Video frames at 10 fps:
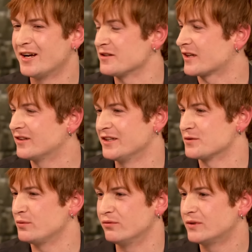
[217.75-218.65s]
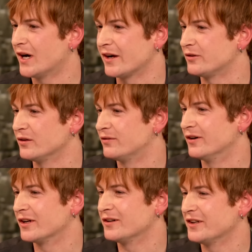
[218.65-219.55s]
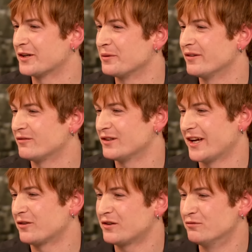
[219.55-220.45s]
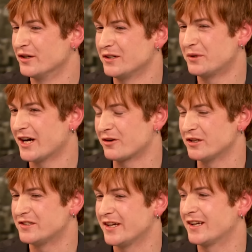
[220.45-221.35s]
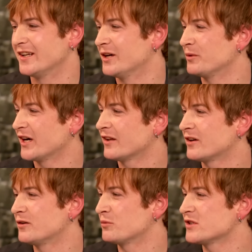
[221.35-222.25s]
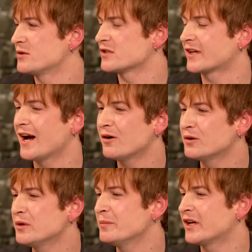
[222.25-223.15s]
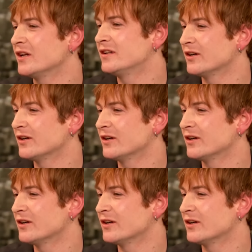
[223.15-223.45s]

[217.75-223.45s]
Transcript: and I was like, Linz, we've got to do the photo. Like, we go, we're like, we got to retake it. And then we got there, and we, she was like, how can we make it